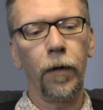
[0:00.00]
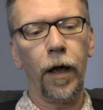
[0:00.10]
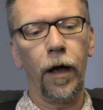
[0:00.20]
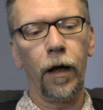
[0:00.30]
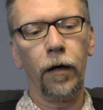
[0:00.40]

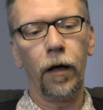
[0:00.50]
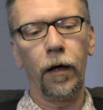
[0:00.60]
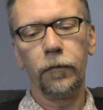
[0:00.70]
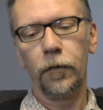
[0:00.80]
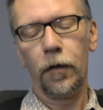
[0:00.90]
And
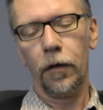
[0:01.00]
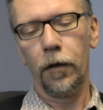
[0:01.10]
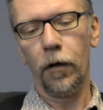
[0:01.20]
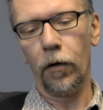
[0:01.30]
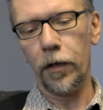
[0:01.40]
uh,
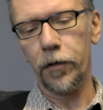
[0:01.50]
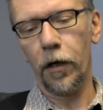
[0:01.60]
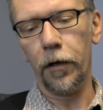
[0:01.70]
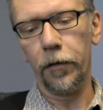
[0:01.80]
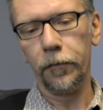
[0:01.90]
you know, I
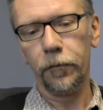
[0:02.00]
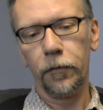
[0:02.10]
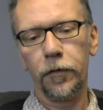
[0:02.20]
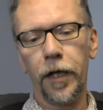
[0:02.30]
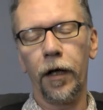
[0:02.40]
started
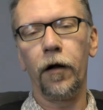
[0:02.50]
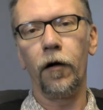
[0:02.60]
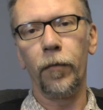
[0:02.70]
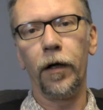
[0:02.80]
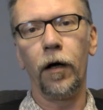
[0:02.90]
taking
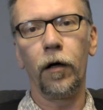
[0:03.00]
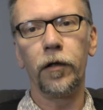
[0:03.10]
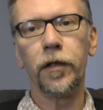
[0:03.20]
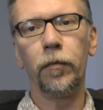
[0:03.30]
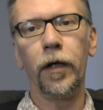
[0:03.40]
care of my younger
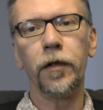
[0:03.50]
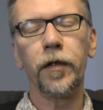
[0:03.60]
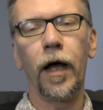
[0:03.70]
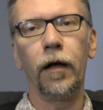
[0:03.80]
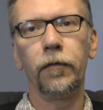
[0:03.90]

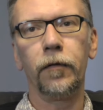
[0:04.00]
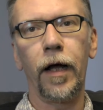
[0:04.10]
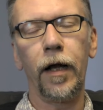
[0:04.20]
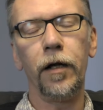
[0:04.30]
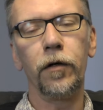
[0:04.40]
siblings at,
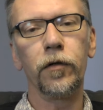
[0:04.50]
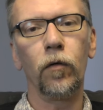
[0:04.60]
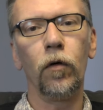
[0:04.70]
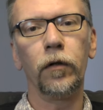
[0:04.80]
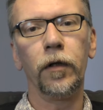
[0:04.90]
at eight years
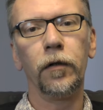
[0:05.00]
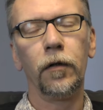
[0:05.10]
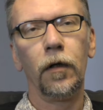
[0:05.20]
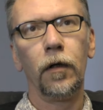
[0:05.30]
old, and